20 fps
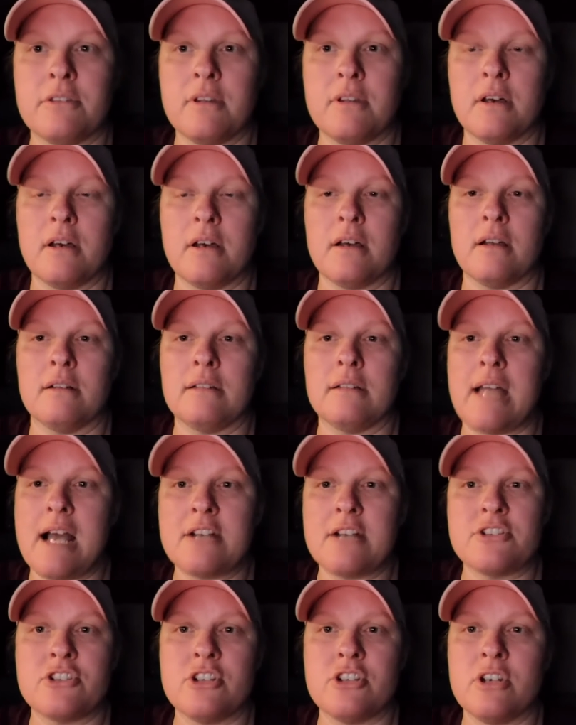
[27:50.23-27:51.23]
uh,
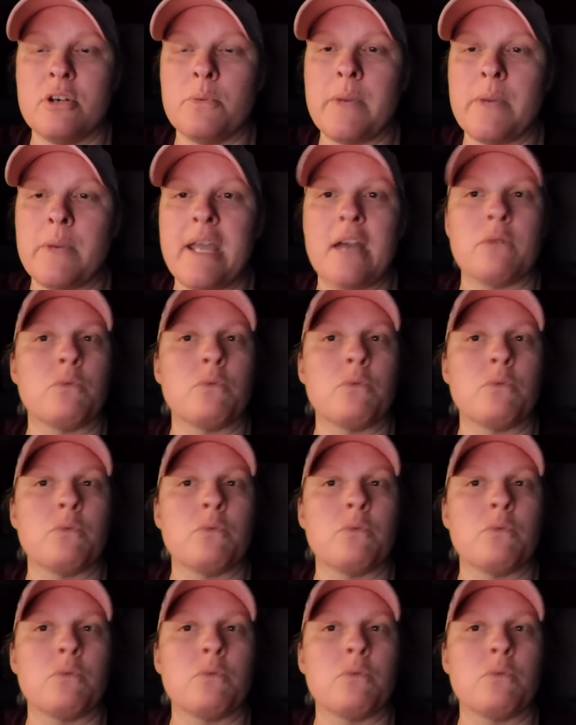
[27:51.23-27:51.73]
last year we had